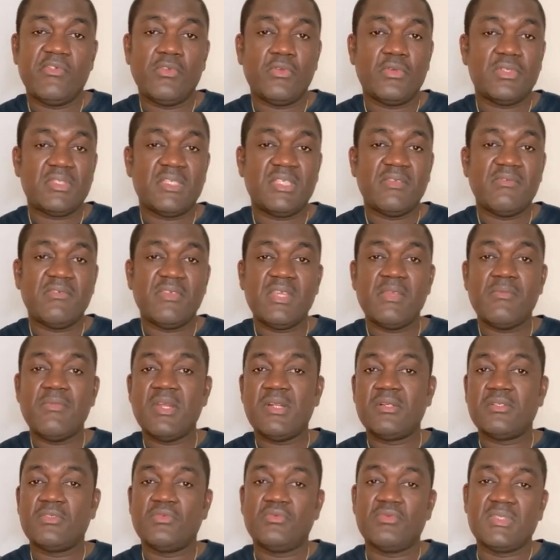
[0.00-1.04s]
you receive
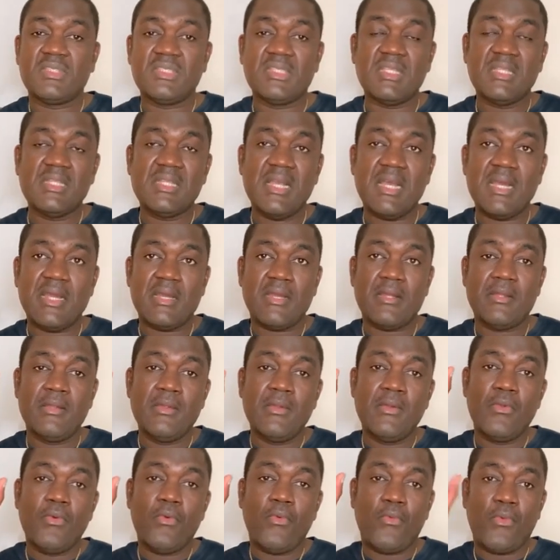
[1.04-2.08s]
email, you will see that
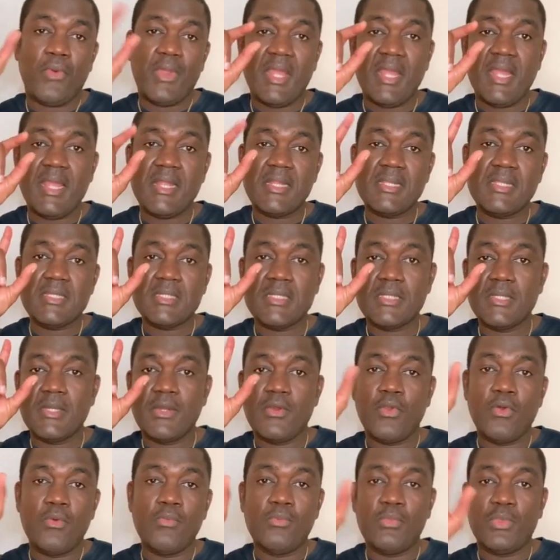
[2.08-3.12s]
red
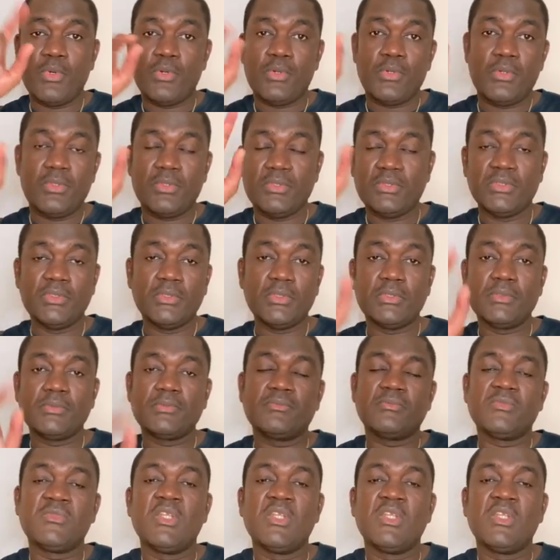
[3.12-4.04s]
number, you know,